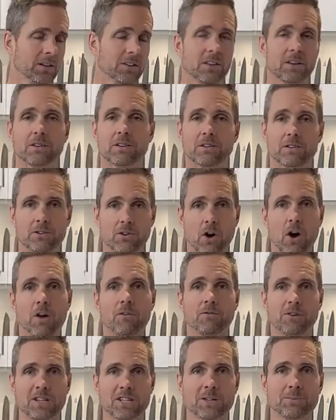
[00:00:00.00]
This is
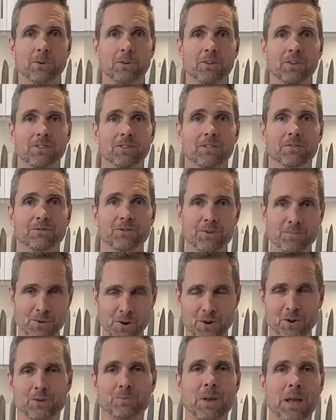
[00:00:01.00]
not reasonable for
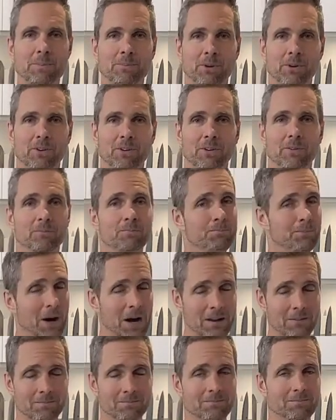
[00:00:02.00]
most people,
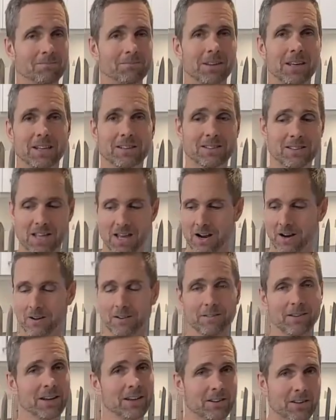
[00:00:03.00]
but it's
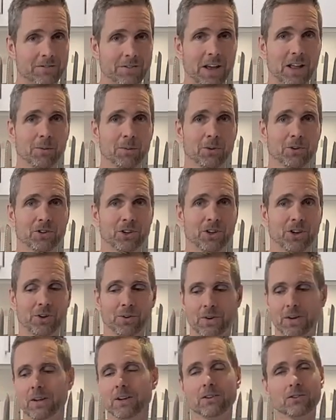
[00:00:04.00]
there, it's available to
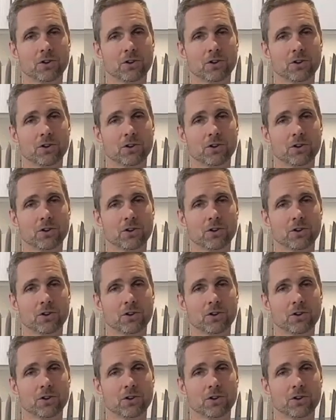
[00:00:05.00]
you.